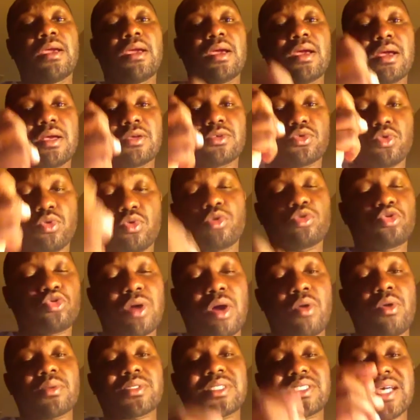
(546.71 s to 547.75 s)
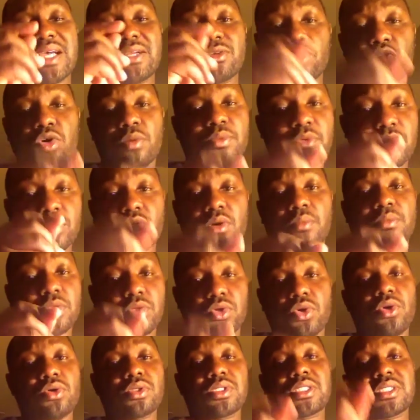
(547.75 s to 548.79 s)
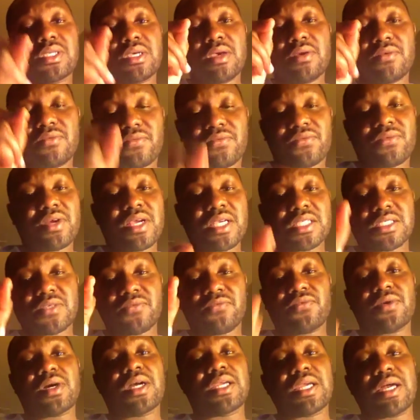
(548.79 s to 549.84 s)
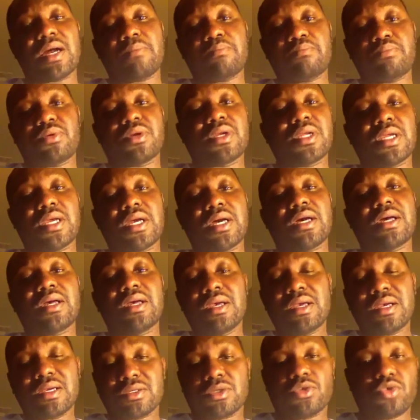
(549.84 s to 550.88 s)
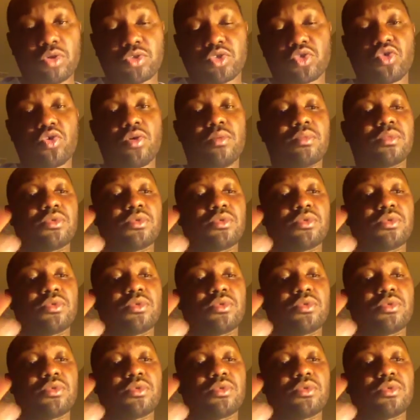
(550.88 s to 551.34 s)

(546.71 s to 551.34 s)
And so go to our website www.freshfireprayer.com.